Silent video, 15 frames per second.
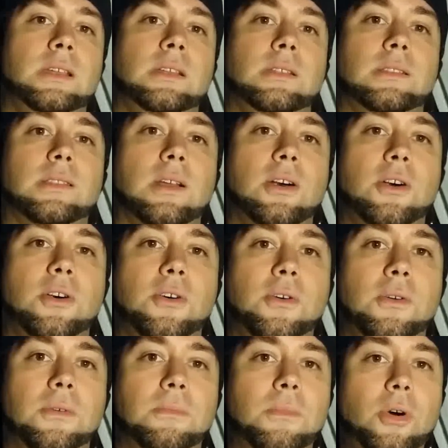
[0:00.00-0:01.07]

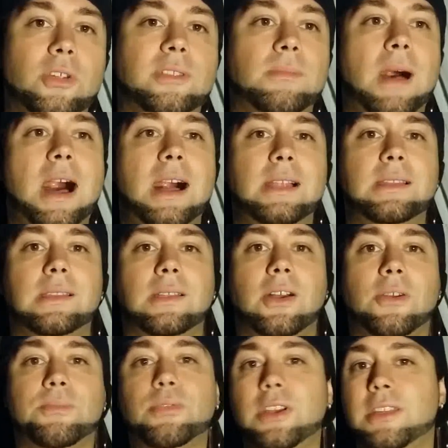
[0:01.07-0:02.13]
So most mods
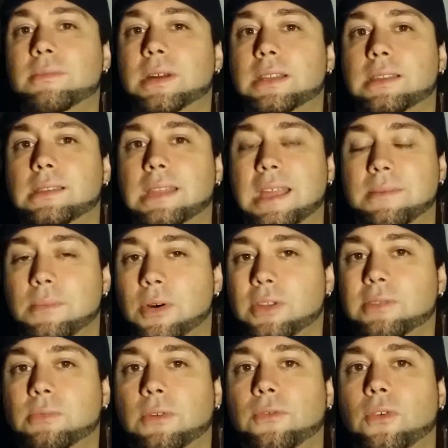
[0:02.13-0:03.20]
are pretty much the same.
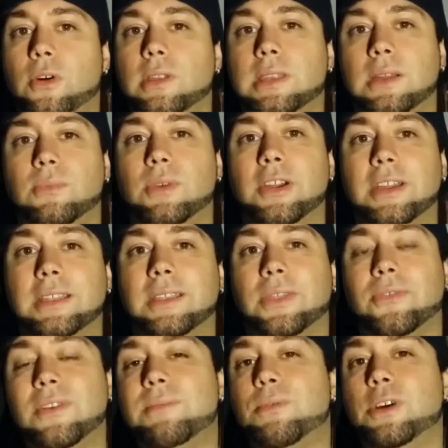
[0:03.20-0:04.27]
Most will fall somewhere in the
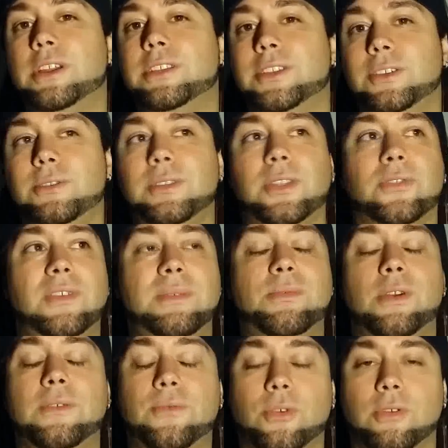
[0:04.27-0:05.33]
3.2 to
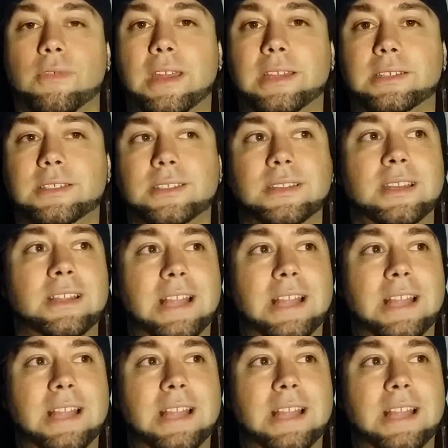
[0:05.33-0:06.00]
3.4 range.